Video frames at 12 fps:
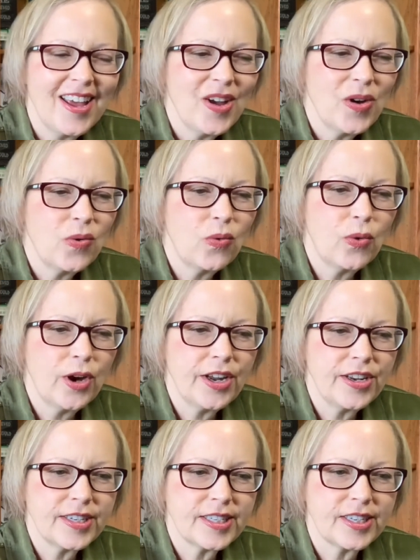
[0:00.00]

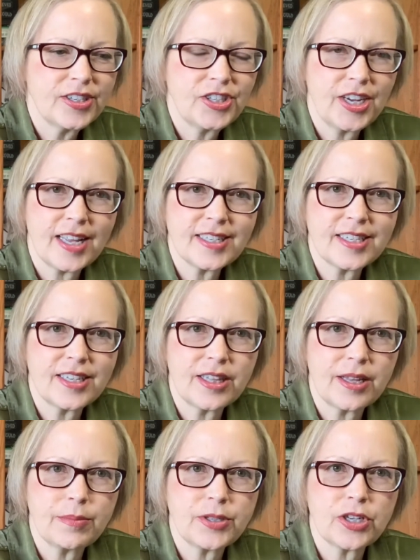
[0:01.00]
would suggest to
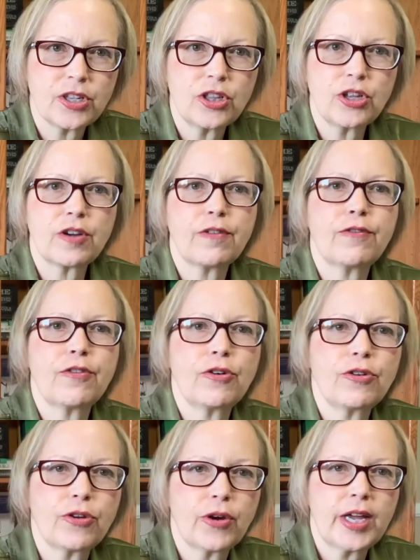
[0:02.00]
them to look
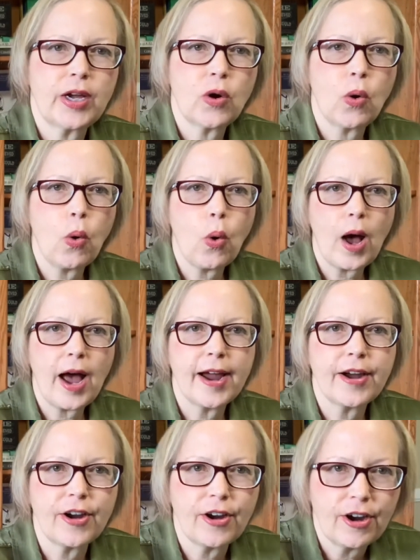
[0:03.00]
further,
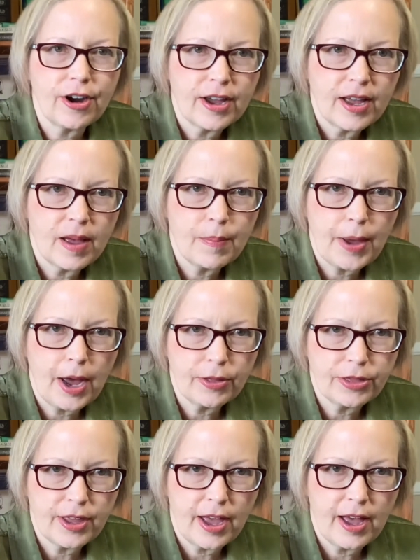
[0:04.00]
inquire about
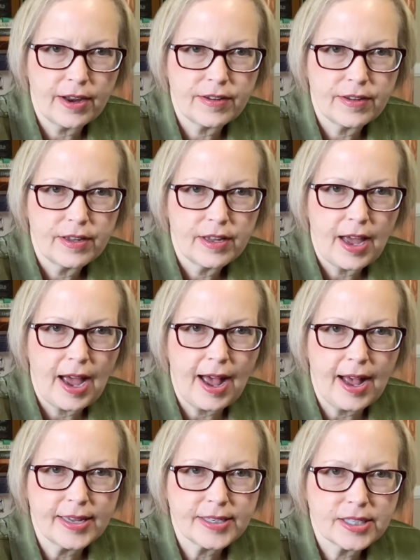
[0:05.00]
that.
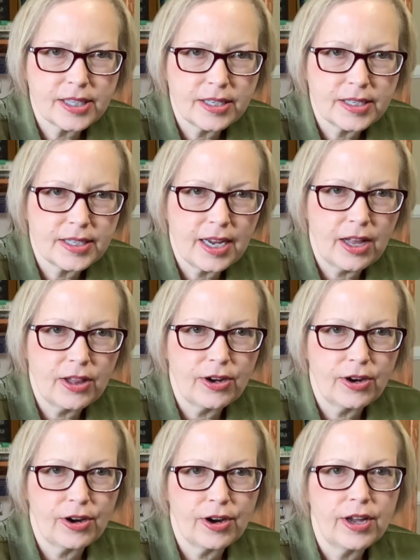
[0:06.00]
Ask the
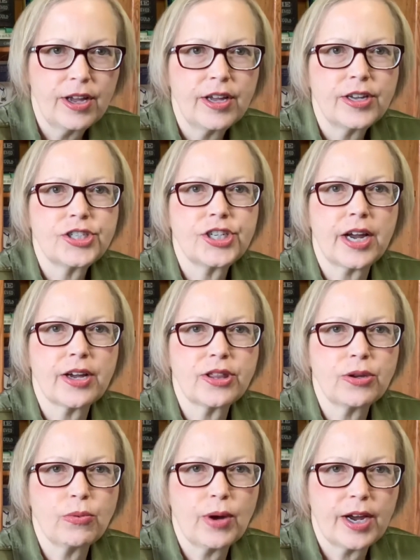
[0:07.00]
seller, check the
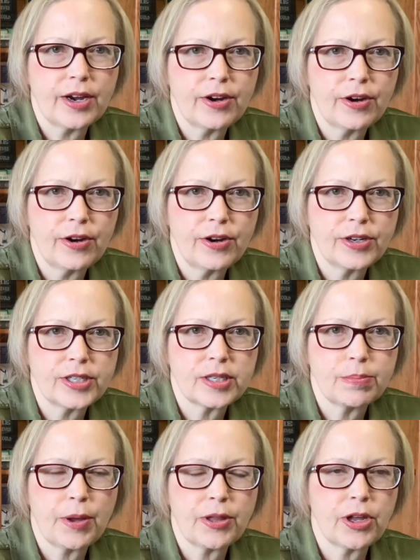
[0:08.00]
records,
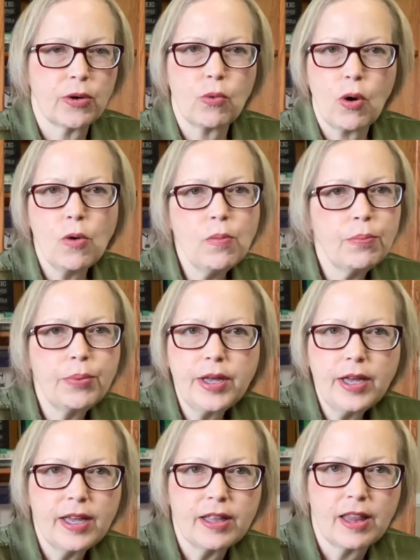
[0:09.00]
but there won't
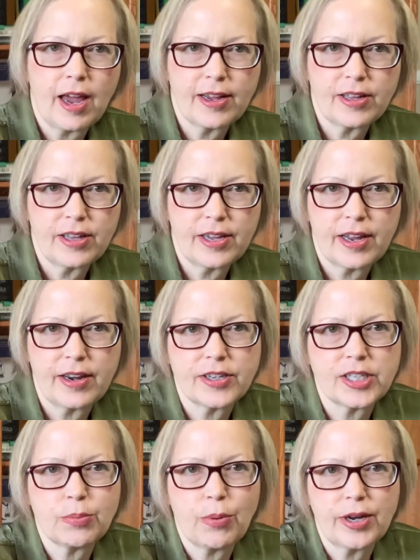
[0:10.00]
be likely an
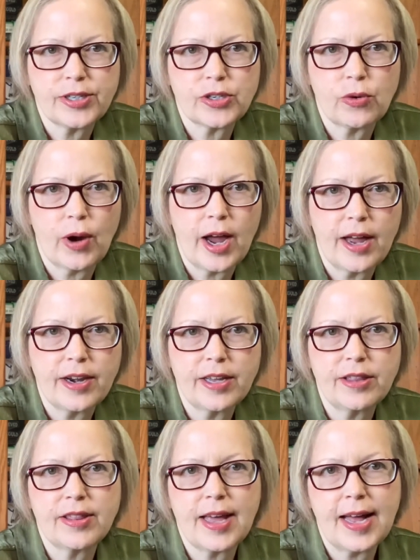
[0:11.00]
express grant in
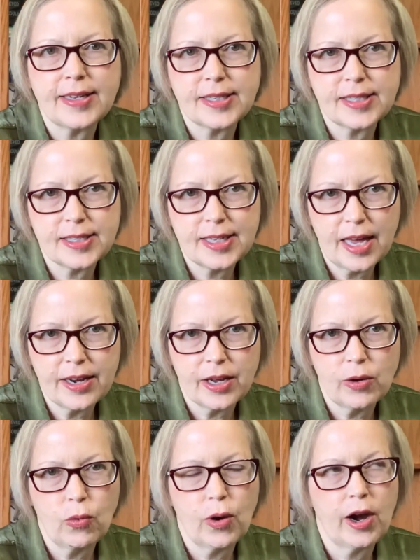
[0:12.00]
that setting
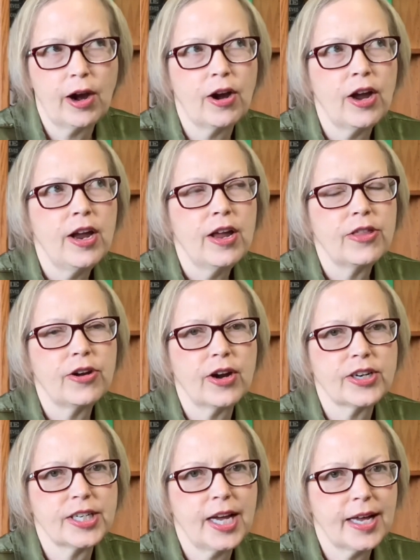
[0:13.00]
where they're
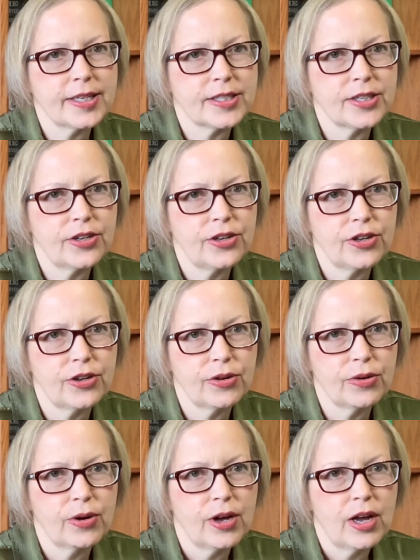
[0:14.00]
testing you
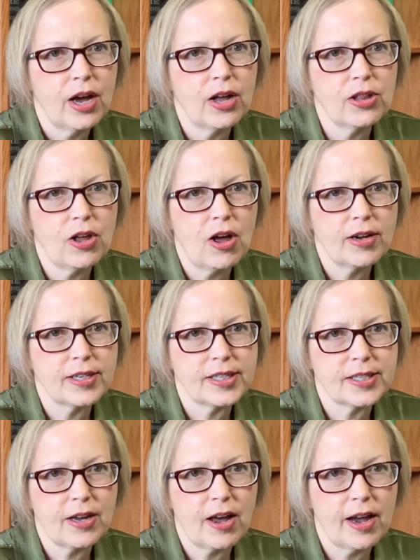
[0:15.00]

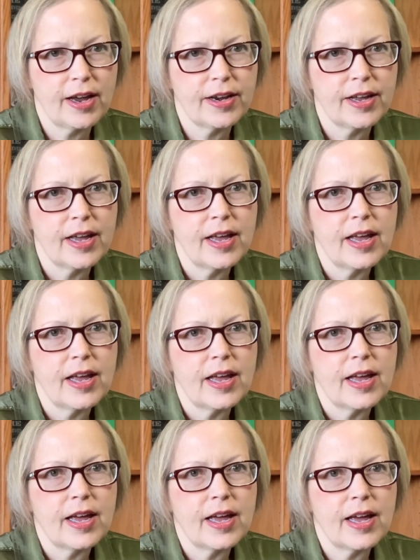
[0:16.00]
alongside
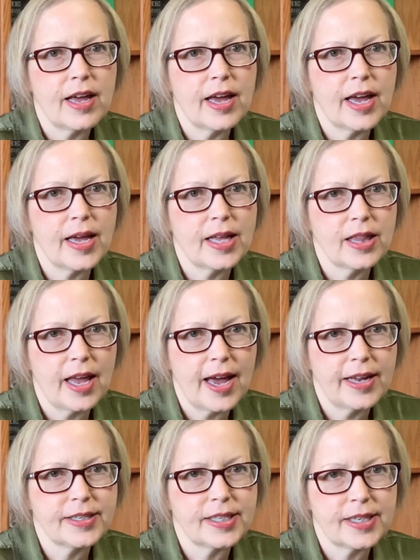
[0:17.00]
a
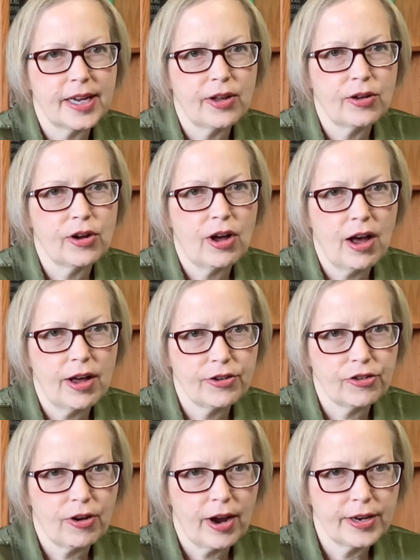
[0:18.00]
land sale
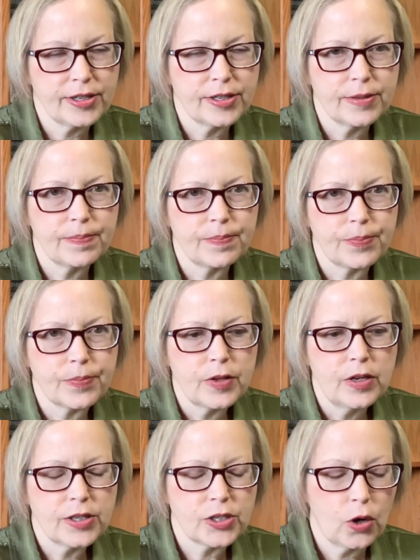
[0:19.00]
contract.
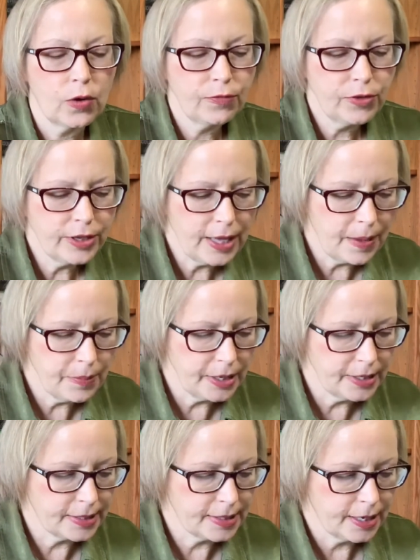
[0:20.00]
So hopefully that makes
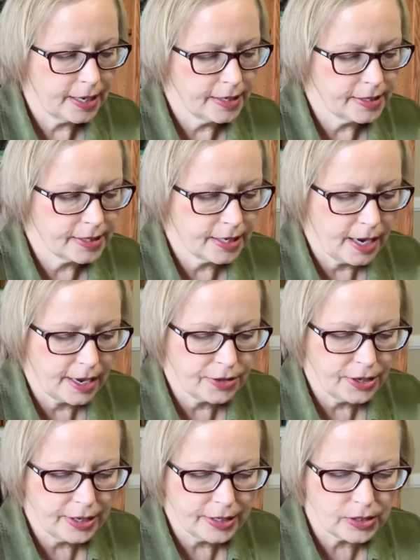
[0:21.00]
sense. I think
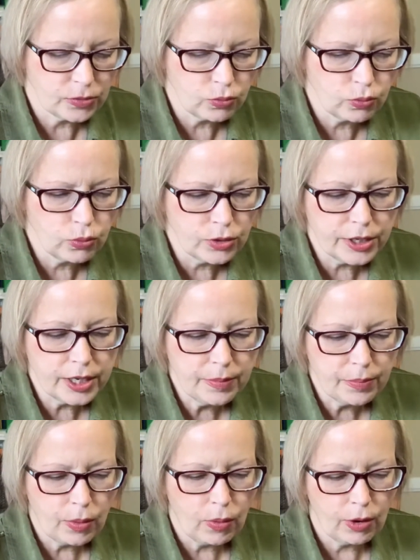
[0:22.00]
it's really
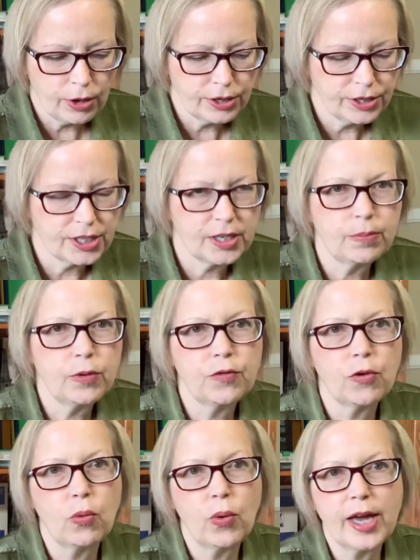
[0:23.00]
important to move
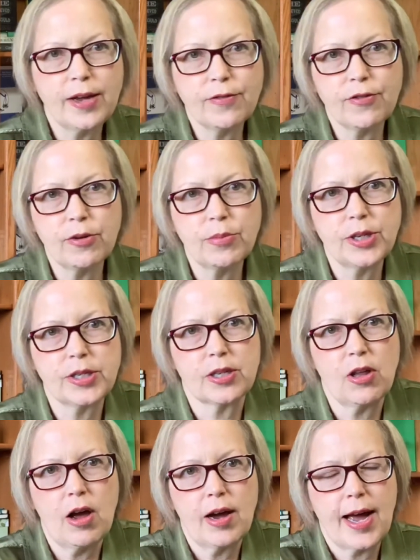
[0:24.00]
away from these
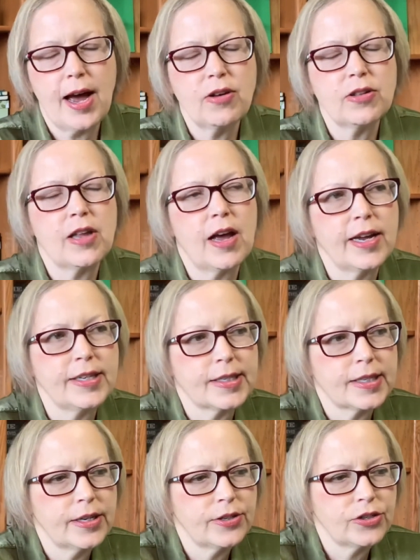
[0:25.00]
long outlines
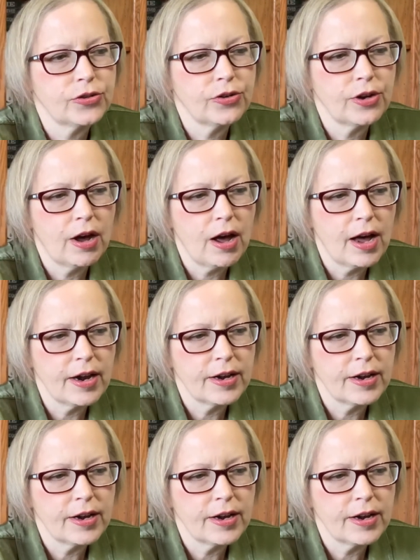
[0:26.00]
that do not